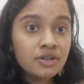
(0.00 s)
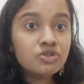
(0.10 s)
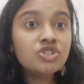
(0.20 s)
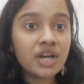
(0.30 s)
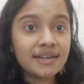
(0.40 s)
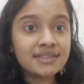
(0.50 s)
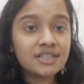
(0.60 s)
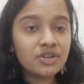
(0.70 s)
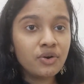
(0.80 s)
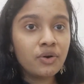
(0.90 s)
to
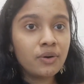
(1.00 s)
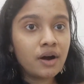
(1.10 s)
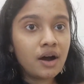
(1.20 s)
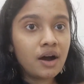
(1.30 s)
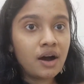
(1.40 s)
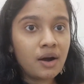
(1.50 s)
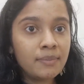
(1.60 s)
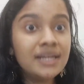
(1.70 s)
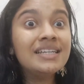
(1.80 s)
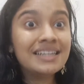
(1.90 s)
just
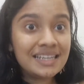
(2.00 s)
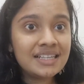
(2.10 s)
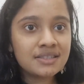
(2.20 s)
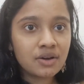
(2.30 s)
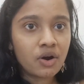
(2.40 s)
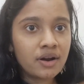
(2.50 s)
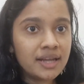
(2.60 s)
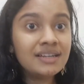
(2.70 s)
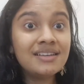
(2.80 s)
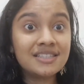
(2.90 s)
increase
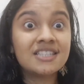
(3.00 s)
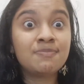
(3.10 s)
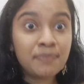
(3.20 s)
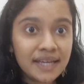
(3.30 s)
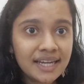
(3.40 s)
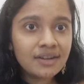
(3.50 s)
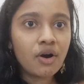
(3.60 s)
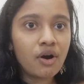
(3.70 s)
the speed